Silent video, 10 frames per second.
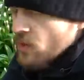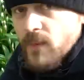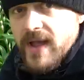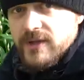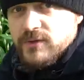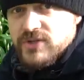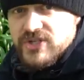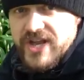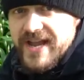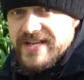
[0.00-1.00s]
where you
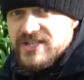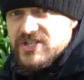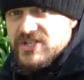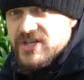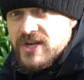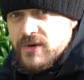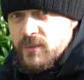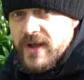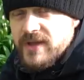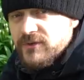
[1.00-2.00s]
change
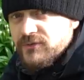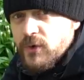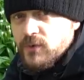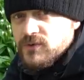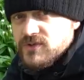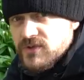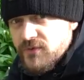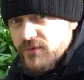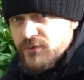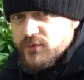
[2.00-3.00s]
where you focus
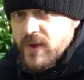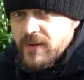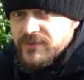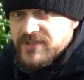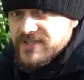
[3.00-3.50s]
throughout the